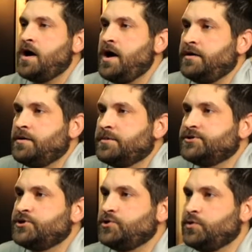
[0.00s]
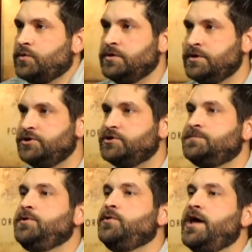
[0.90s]
right, number 2,
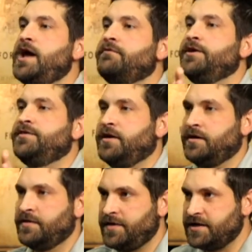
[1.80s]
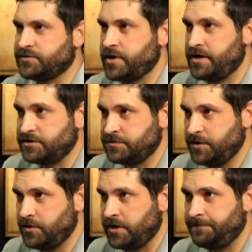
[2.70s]
dispute everything. That's right,
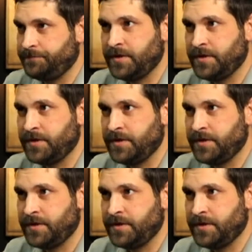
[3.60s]
dispute it.